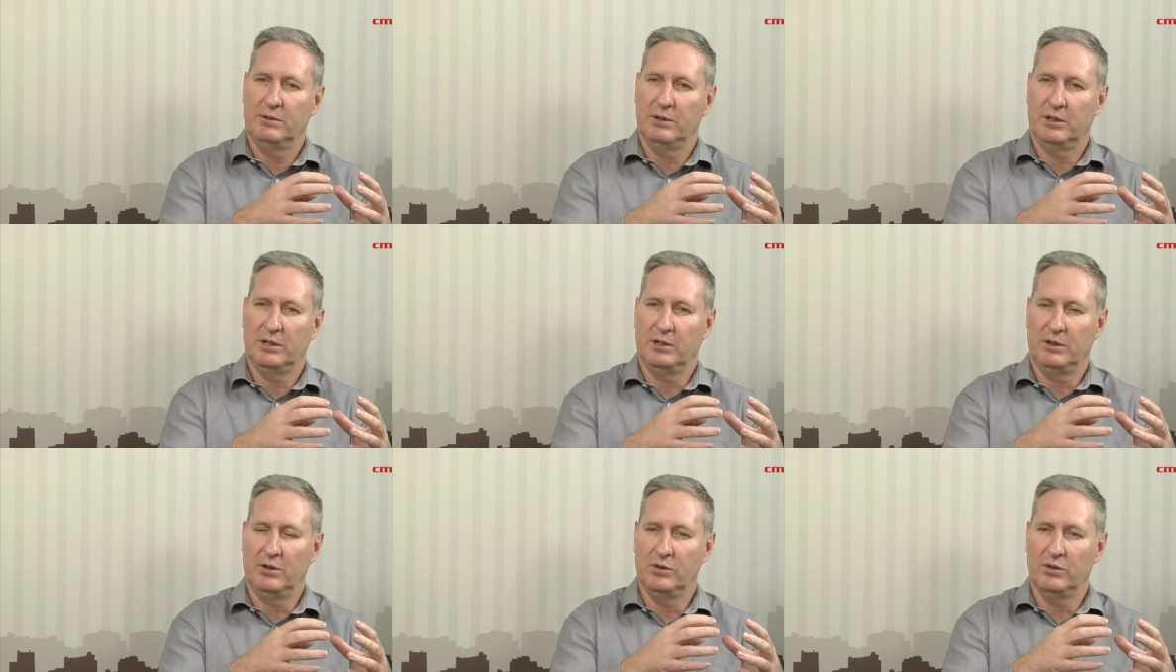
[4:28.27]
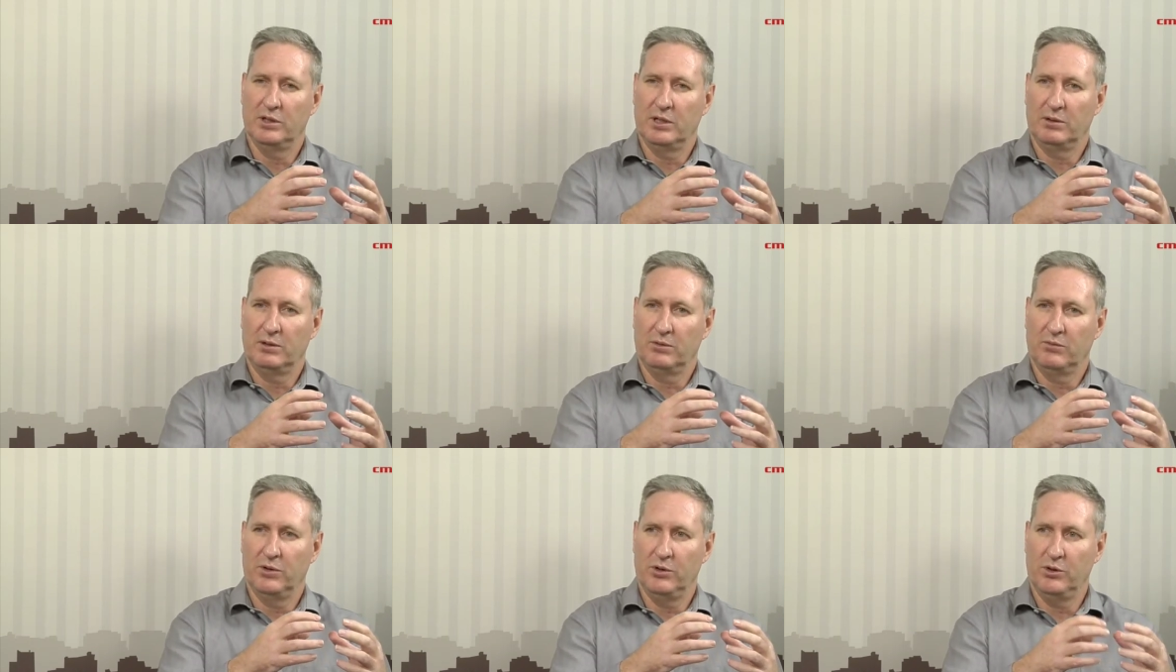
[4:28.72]

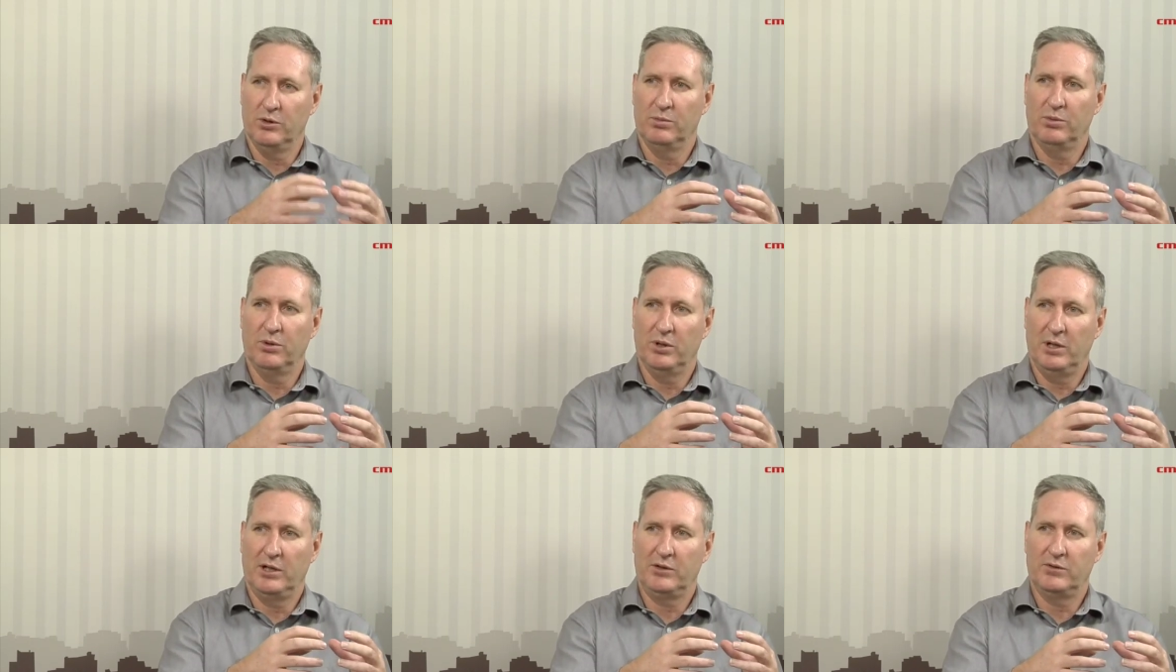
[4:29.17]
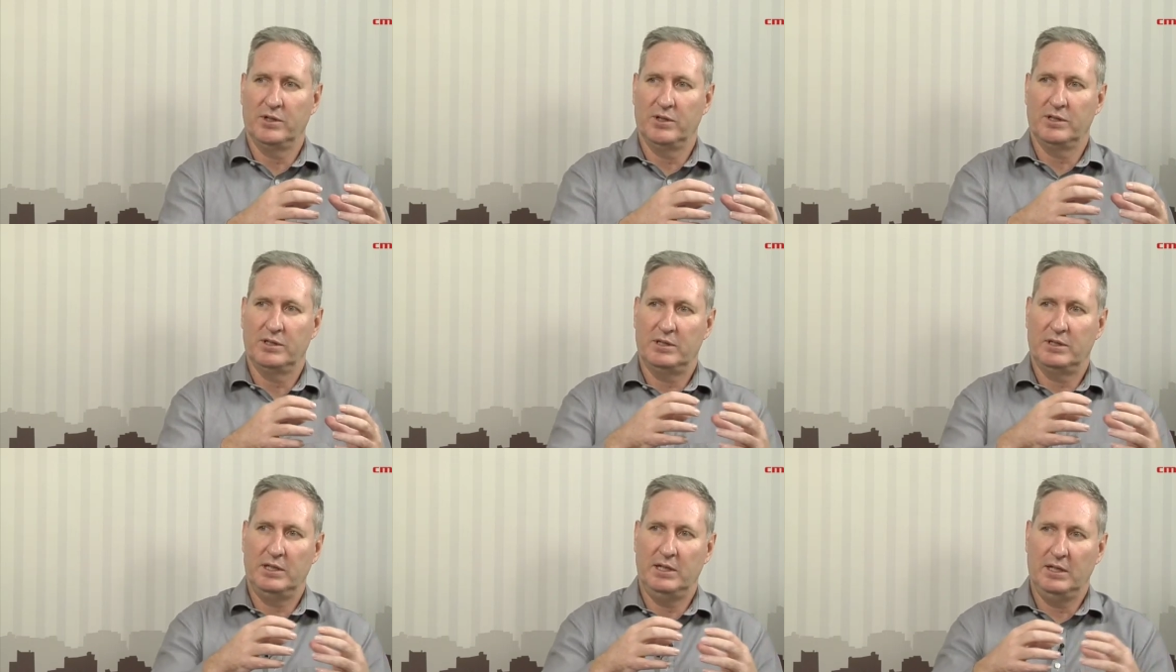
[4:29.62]
using renewable
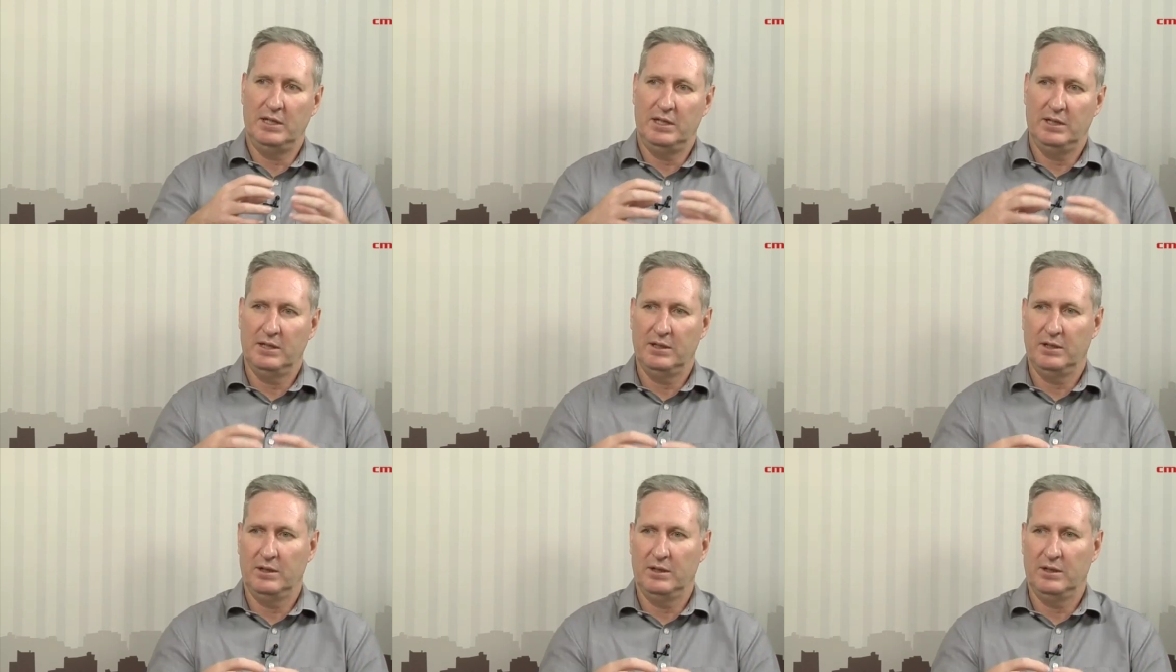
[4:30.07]
electricity